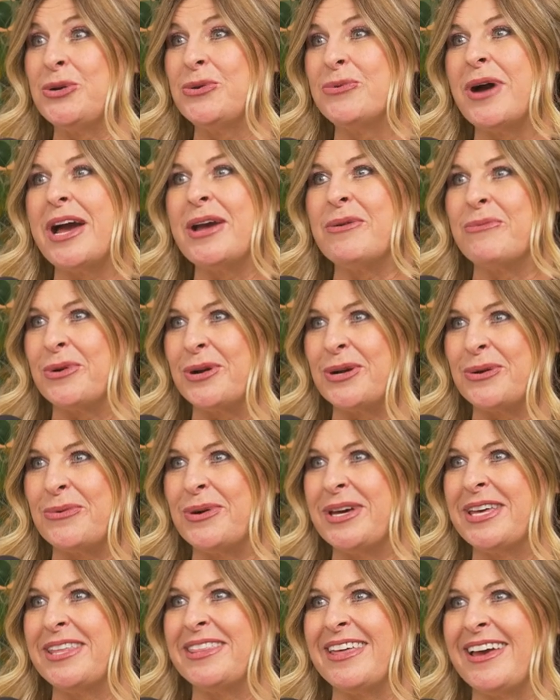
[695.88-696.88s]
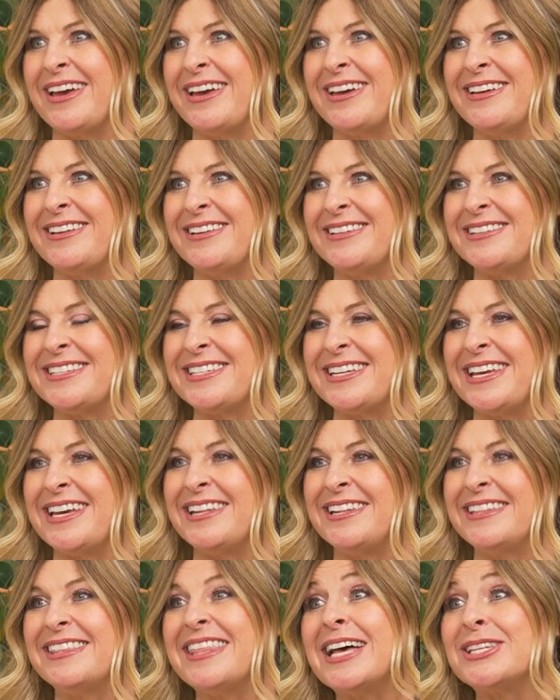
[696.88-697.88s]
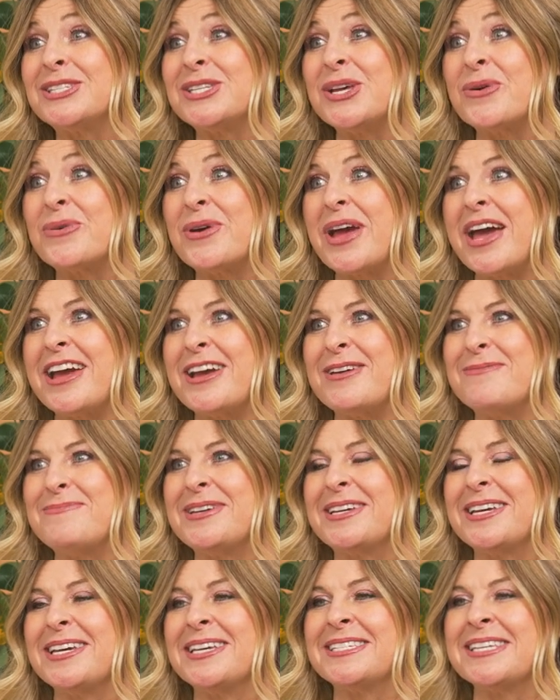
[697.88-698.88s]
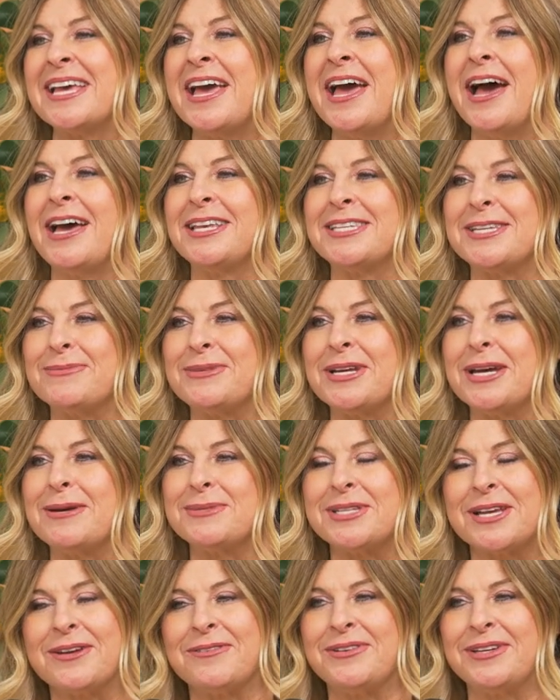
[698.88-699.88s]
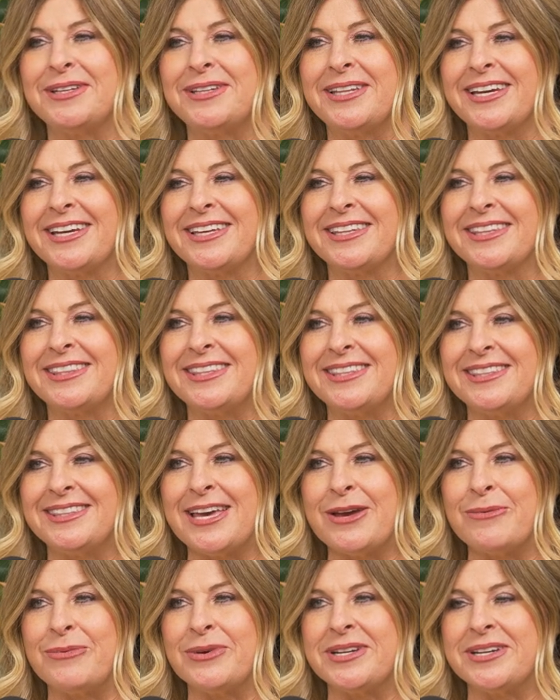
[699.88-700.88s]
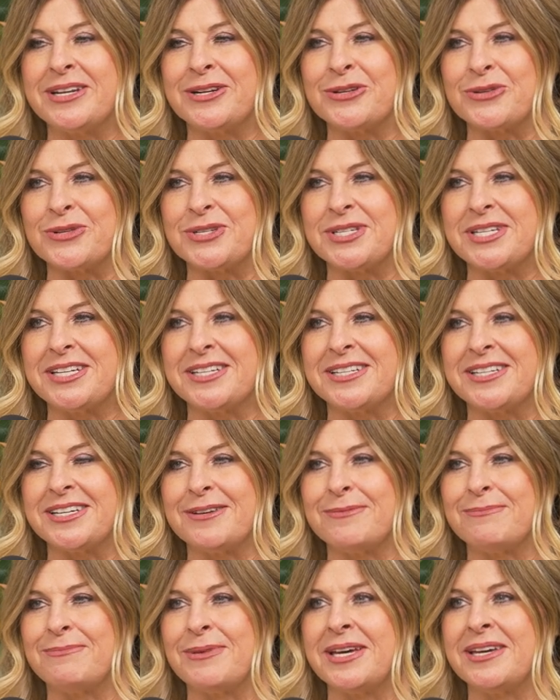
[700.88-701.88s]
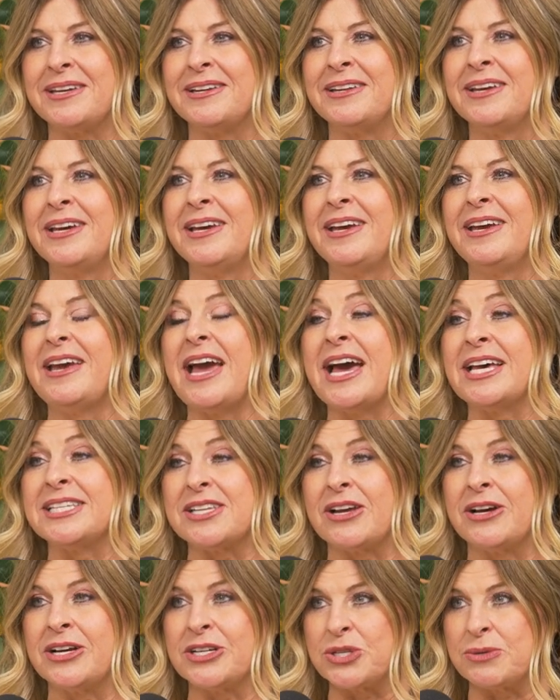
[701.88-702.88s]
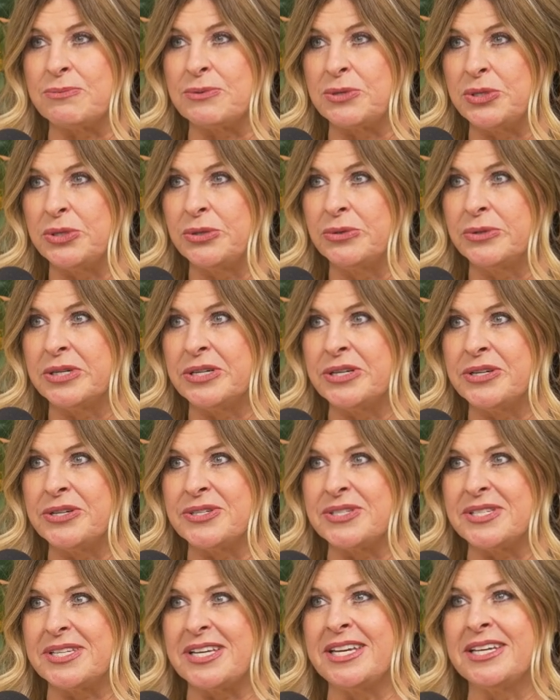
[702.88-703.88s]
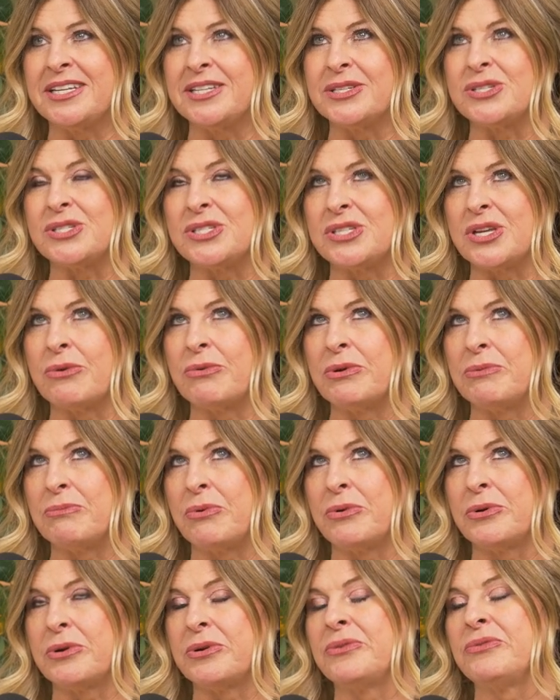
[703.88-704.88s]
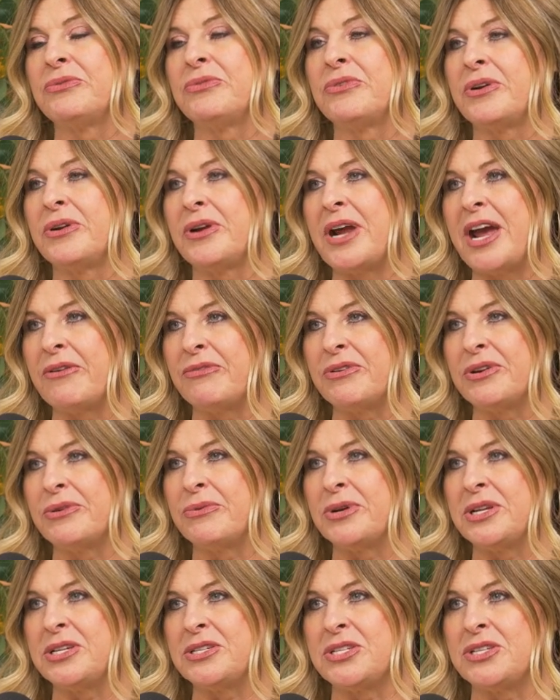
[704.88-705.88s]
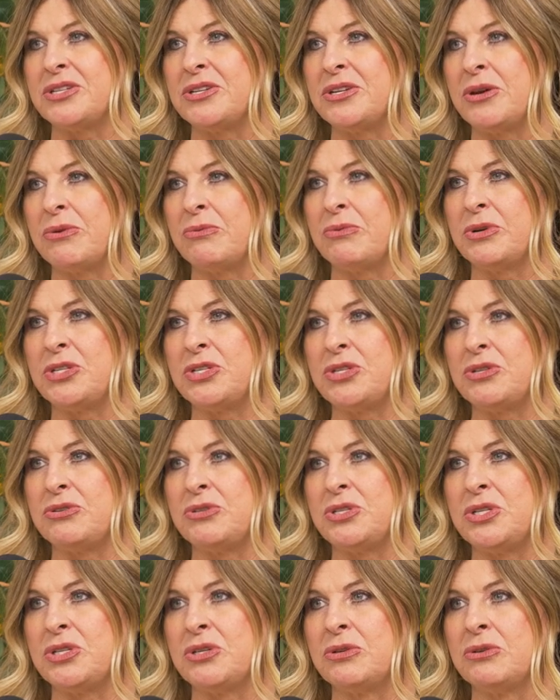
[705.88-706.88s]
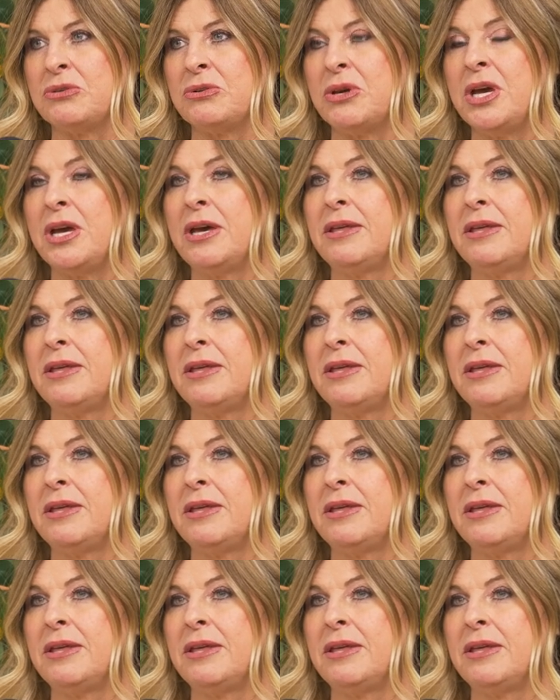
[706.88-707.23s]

who i work with and and that's okay because yeah. sometimes i feel like they wouldn't understand it but as entrepreneurs it is so important for everyone to know what you do